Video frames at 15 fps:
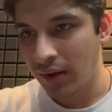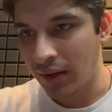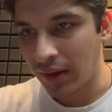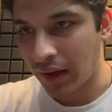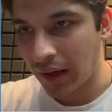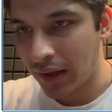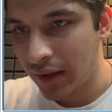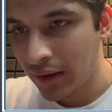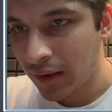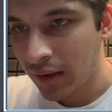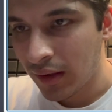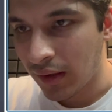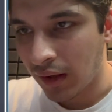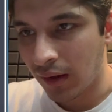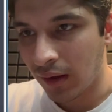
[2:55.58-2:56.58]
right?
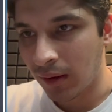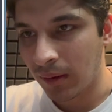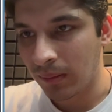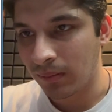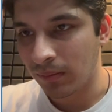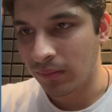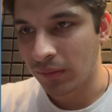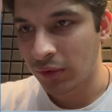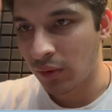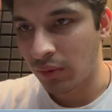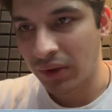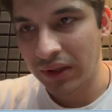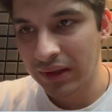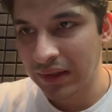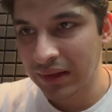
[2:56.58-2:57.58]
So
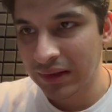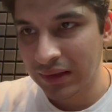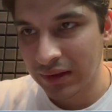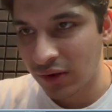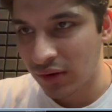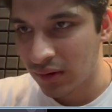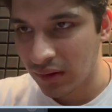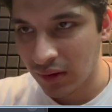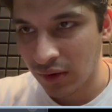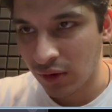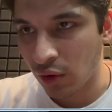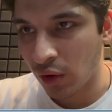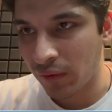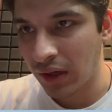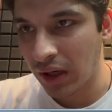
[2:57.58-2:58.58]
within this
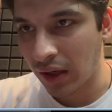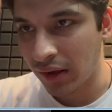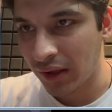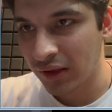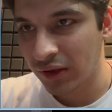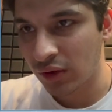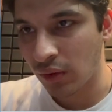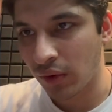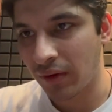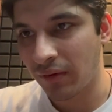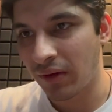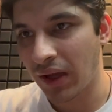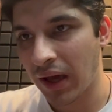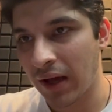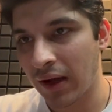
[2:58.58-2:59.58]
Good Will Hunting story,
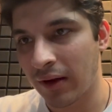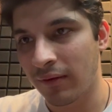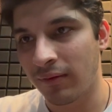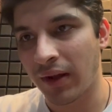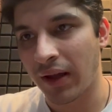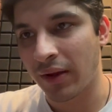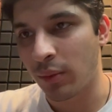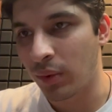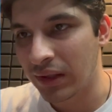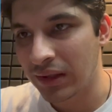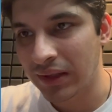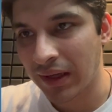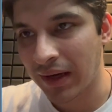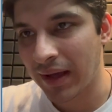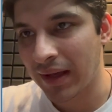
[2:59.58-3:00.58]
we have like
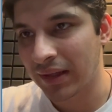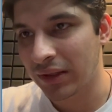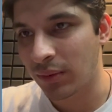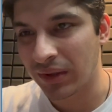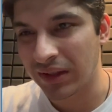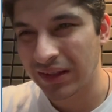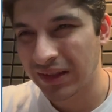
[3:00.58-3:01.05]
Will's arrest, Will's